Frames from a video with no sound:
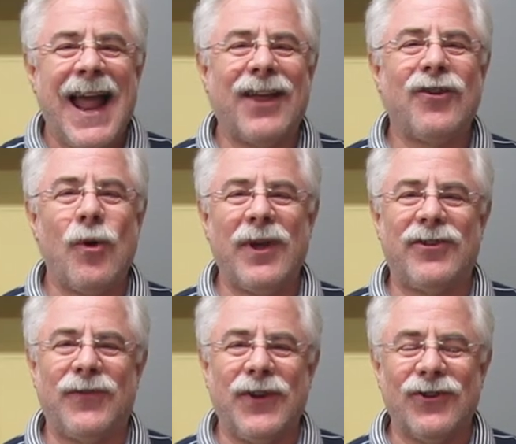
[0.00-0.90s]
As
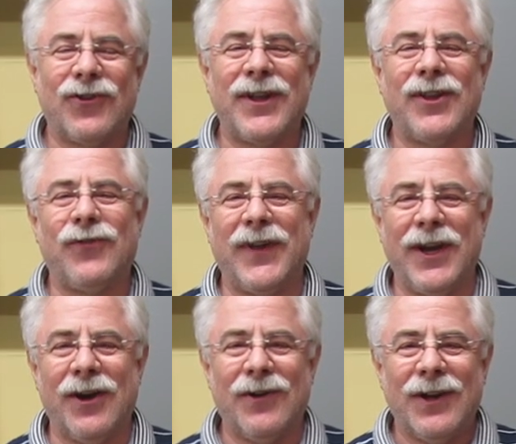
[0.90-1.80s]
always, if you enjoyed this
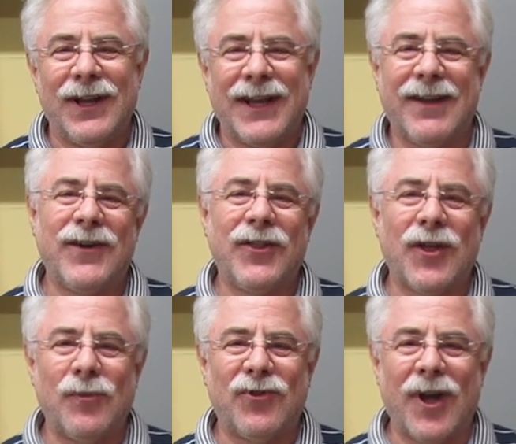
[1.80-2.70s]
video, give it a
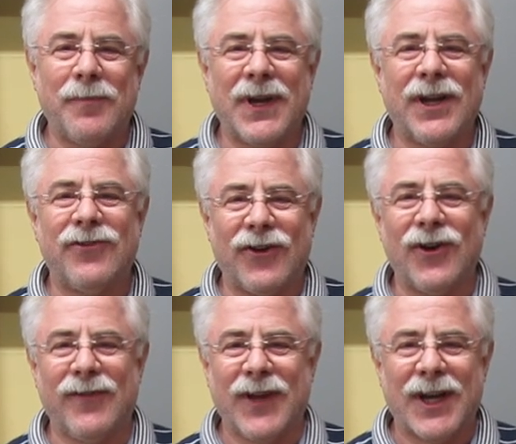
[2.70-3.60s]
thumbs up and
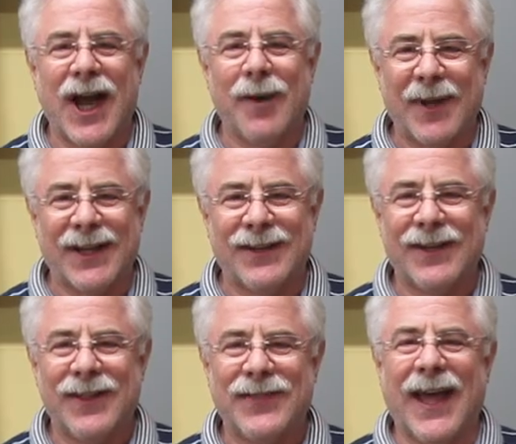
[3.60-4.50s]
consider leaving a comment.
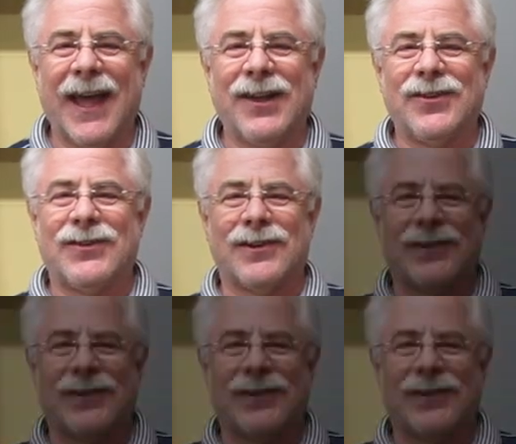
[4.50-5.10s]
Thanks!